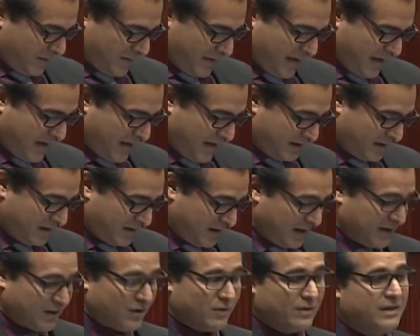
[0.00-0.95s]
And
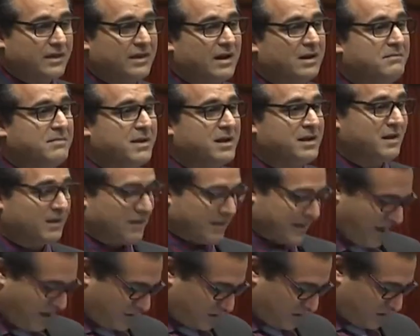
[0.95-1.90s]
I know that there are many other
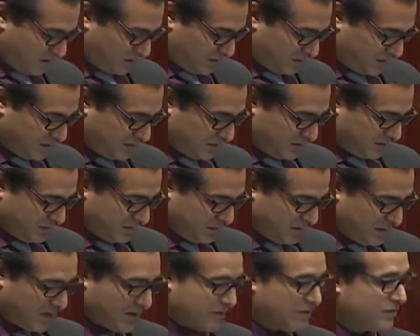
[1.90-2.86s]
councils
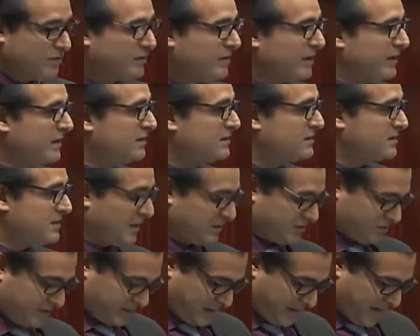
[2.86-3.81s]
that are doing
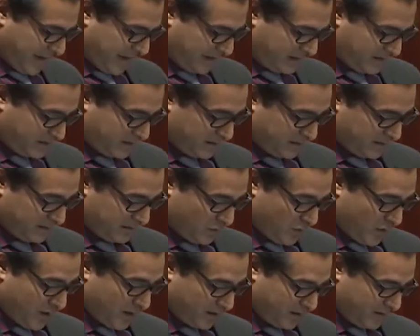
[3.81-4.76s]
such excellent
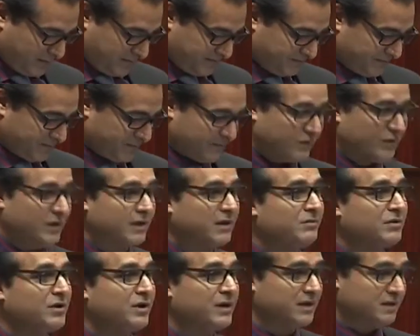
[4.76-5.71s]
work for the
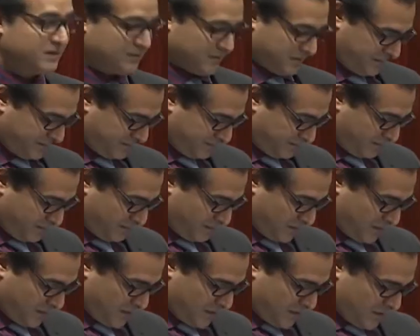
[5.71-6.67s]
communities.
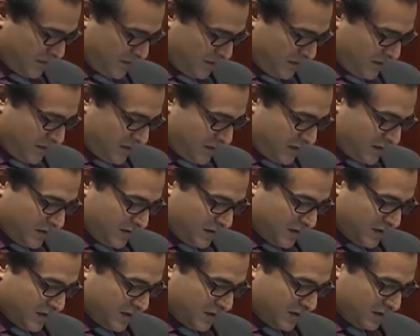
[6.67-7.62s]

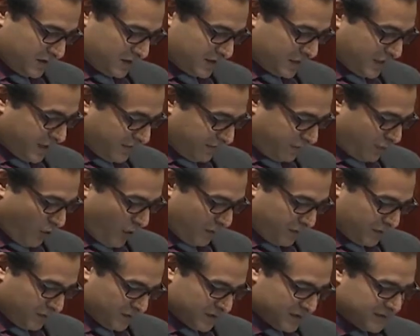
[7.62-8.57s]
The City of
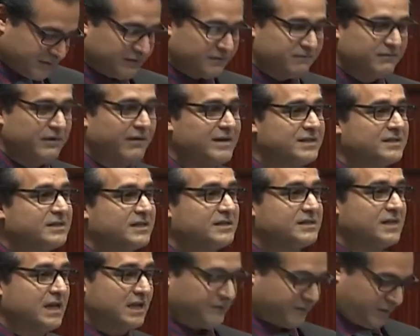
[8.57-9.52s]
Coburn was very
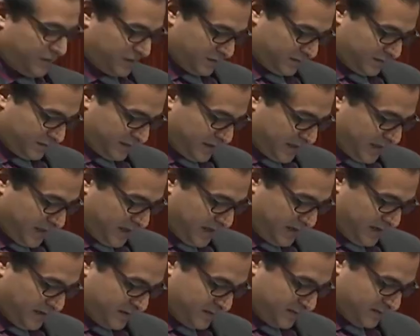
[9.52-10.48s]
successful
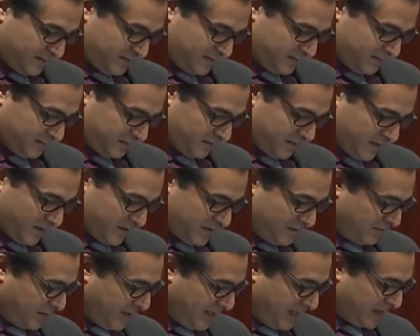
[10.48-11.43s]
in
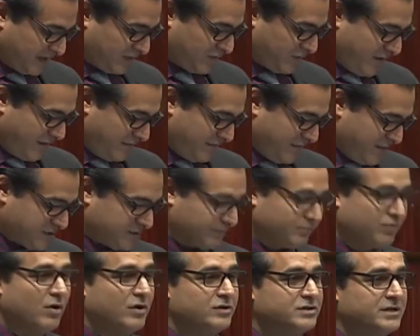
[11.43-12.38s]
completing 3 major
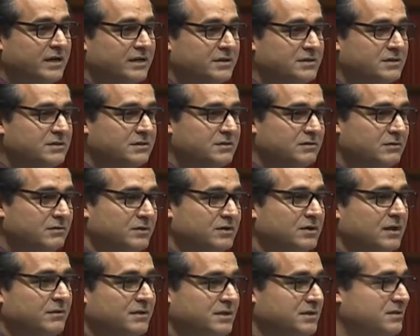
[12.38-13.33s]
projects,
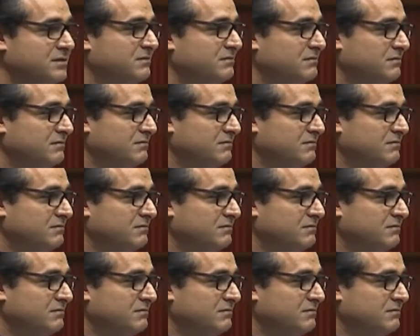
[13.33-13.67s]
which I must